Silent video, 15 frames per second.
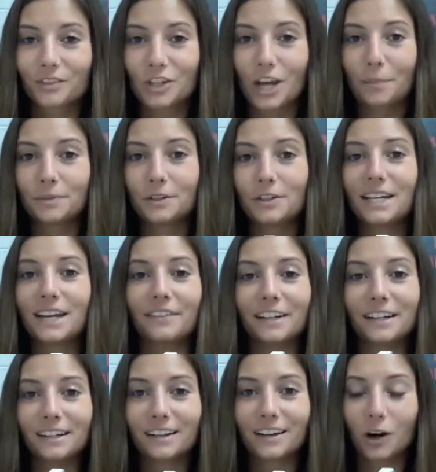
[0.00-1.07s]
Chapter
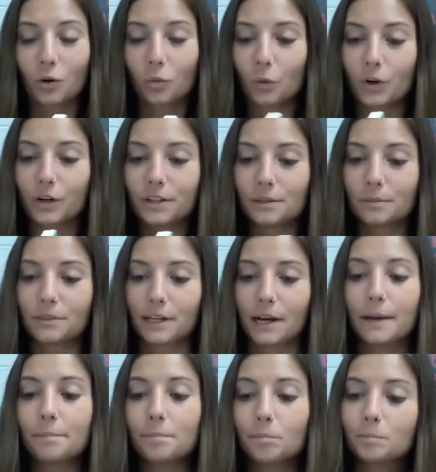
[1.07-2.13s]
7, A Worrisome
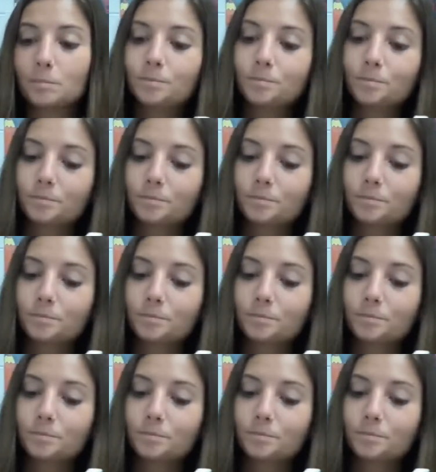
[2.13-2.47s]
Time.